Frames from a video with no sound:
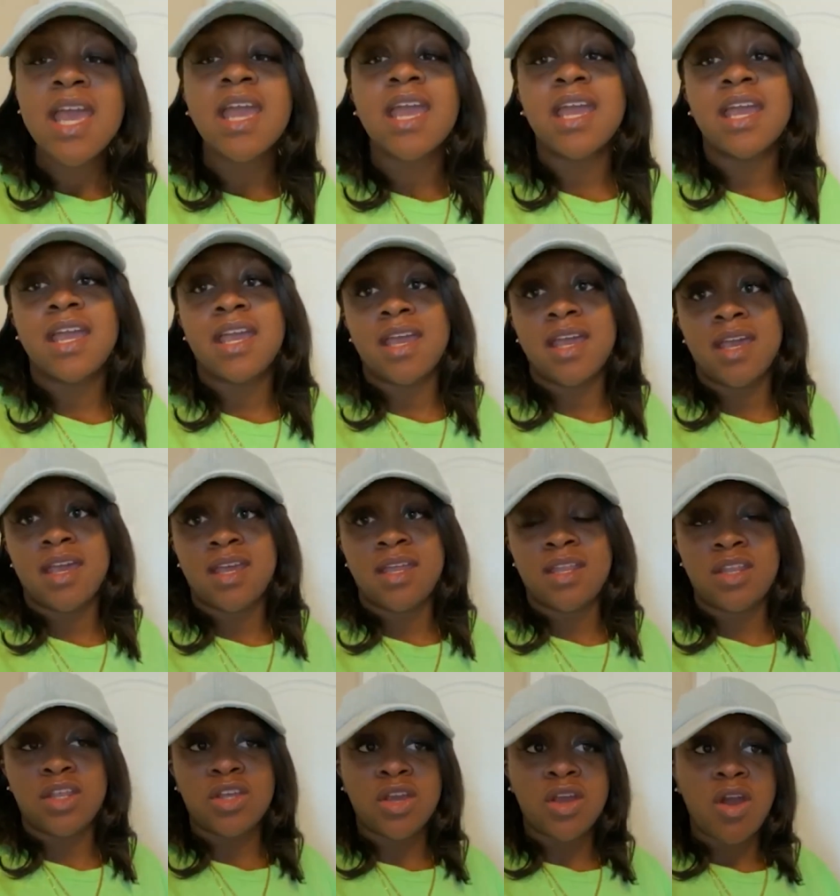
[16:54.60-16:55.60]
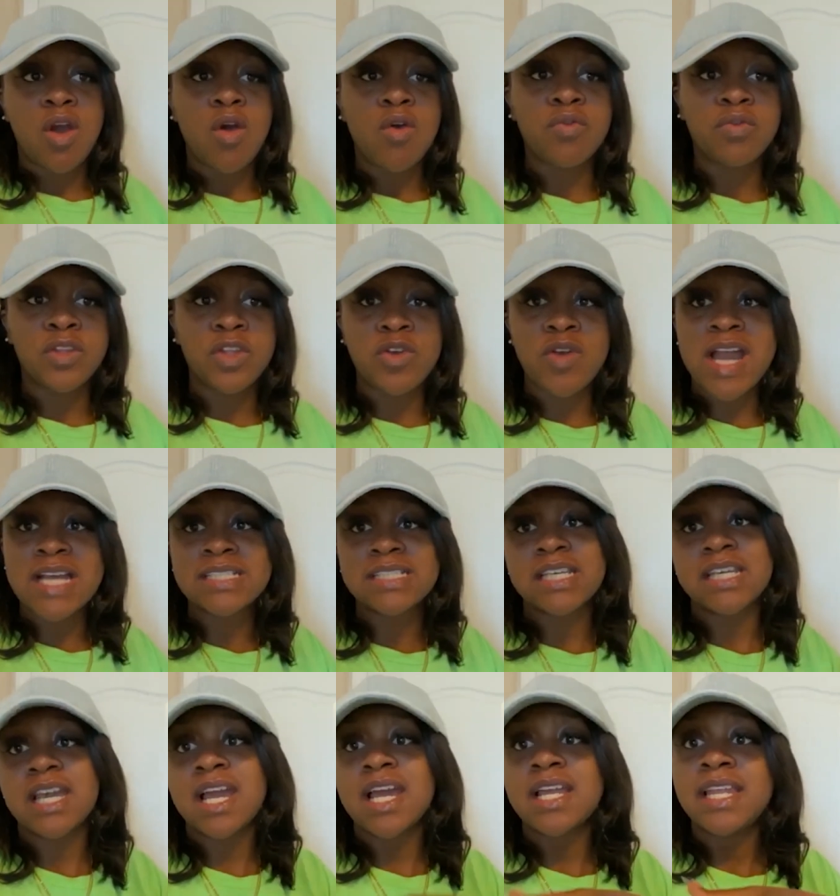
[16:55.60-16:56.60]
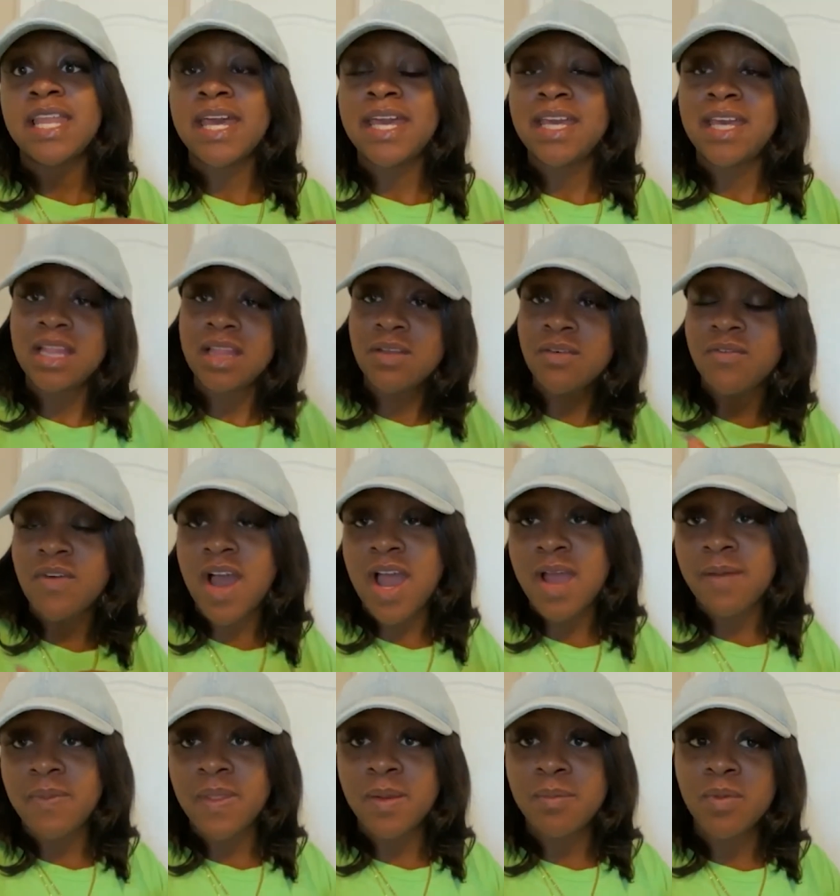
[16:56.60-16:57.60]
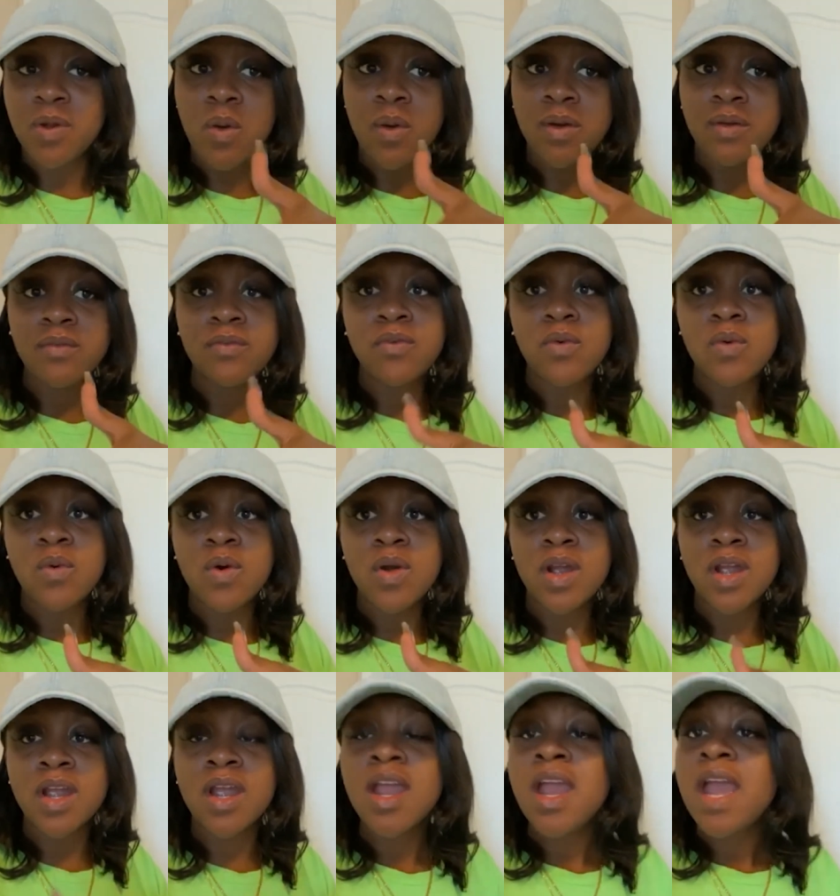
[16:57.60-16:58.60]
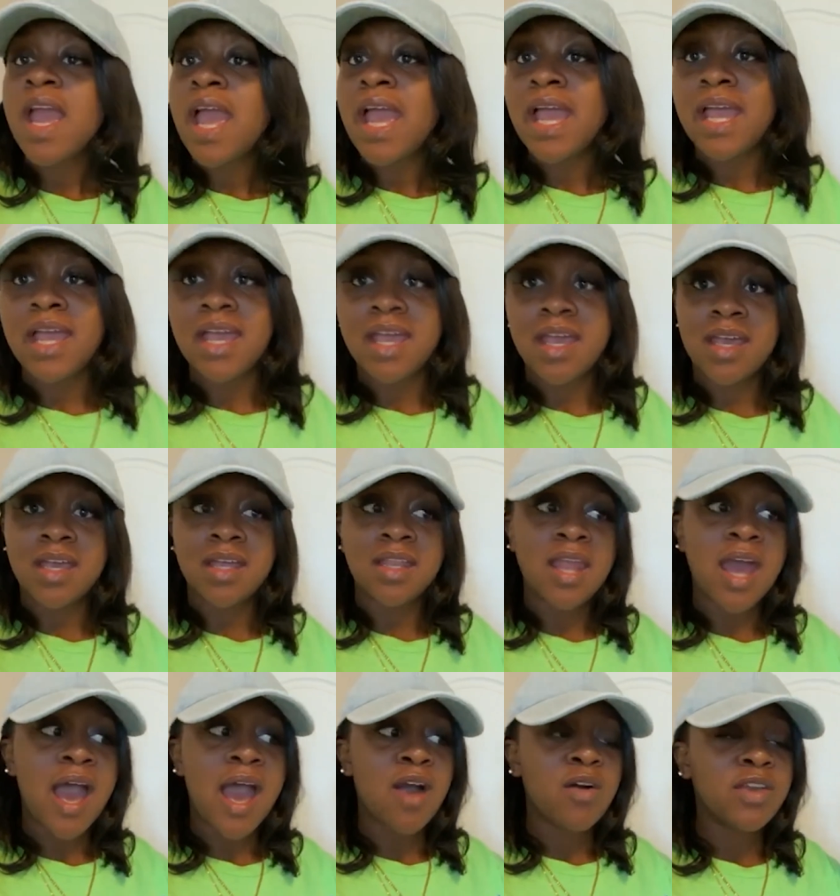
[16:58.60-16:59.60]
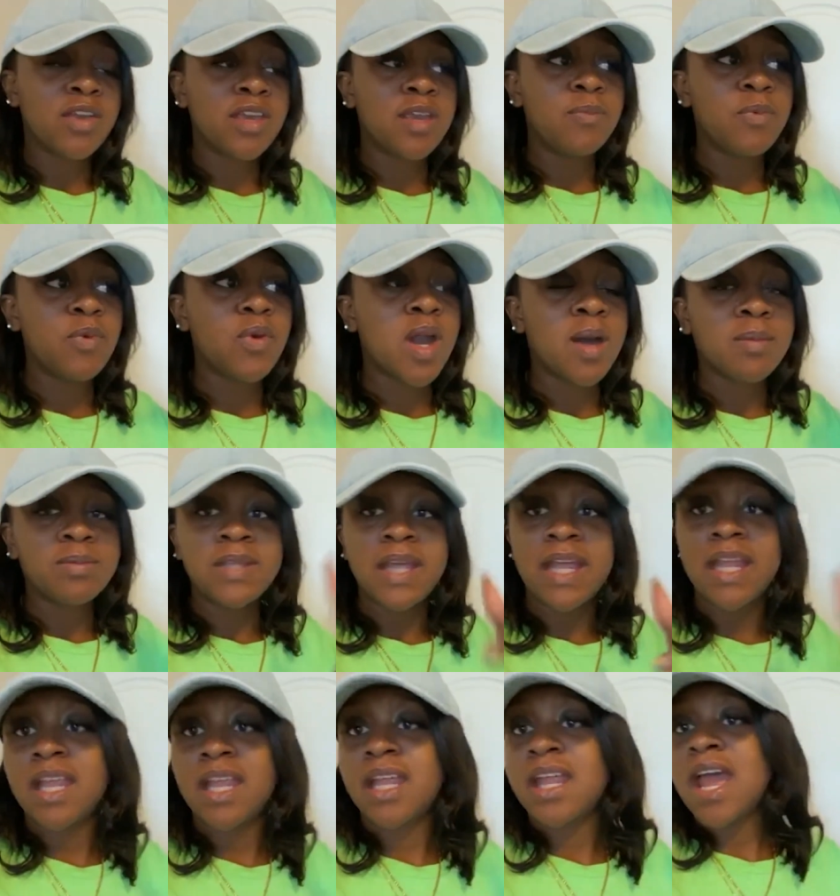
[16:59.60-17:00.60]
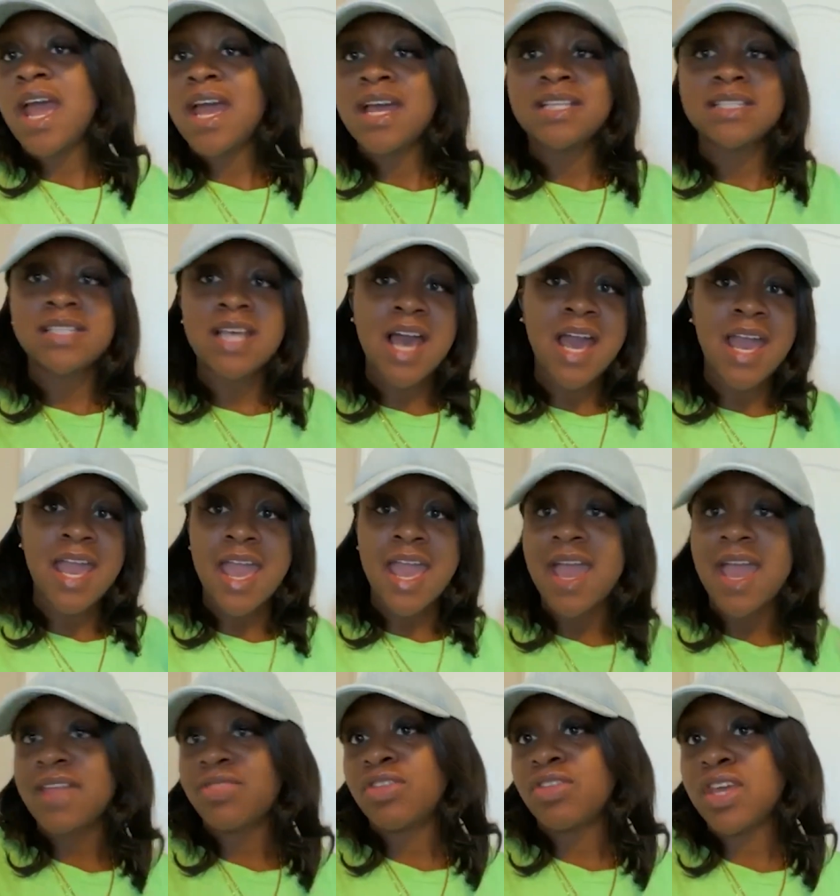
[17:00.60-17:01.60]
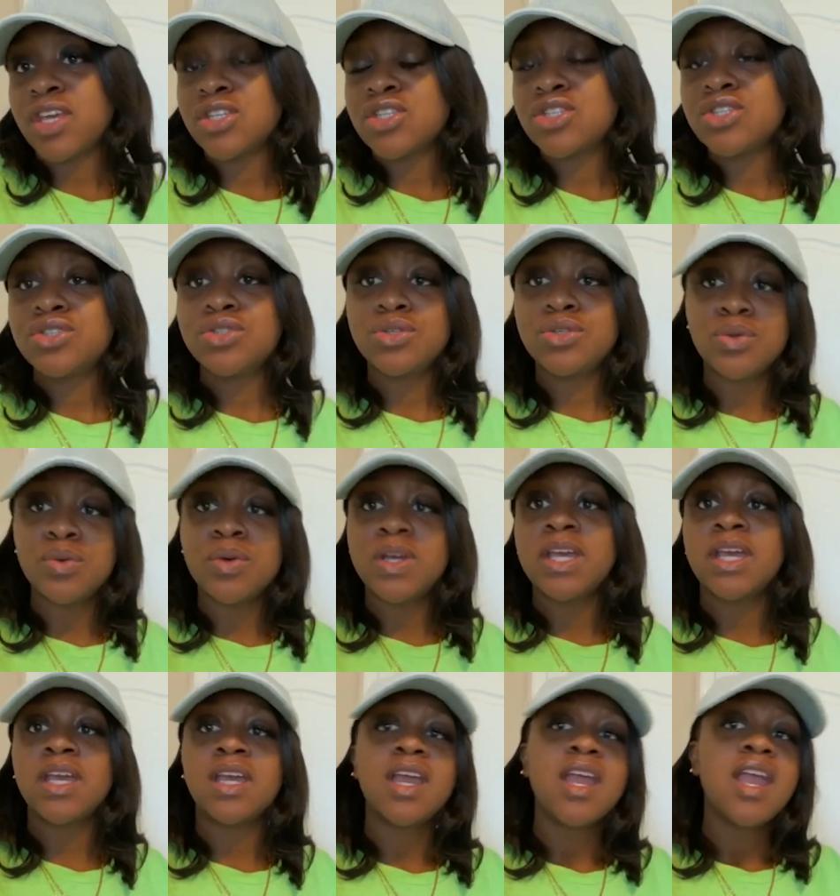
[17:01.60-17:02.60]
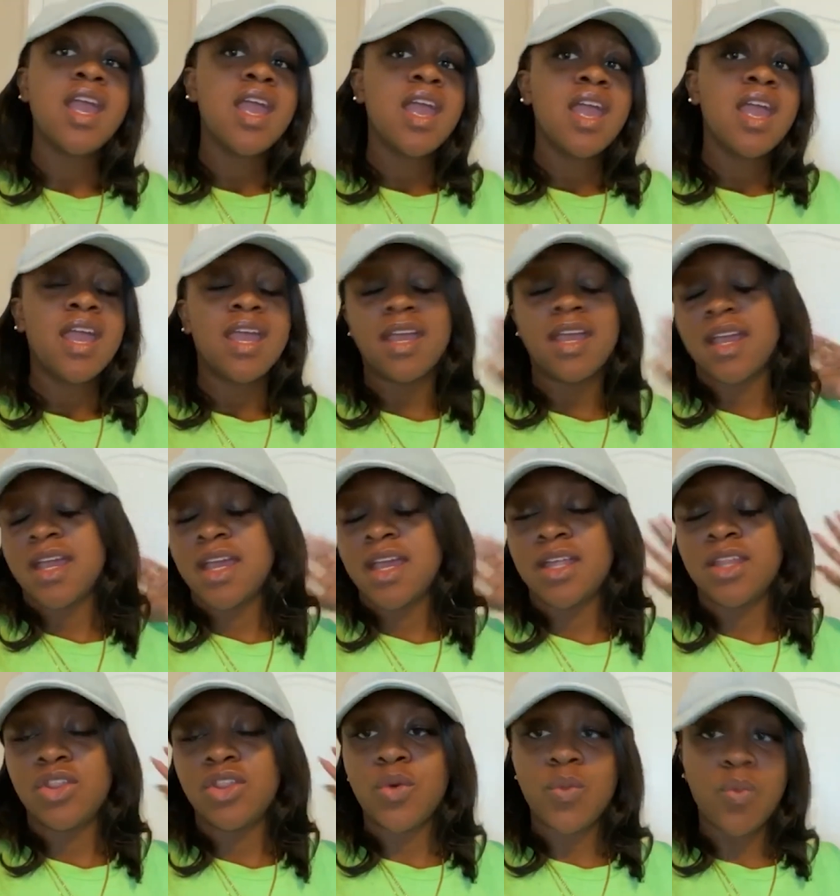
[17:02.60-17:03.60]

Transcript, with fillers: and hopefully you guys can kind of like get the vibe that I'm going for and I'll keep you updated as I add things to it and the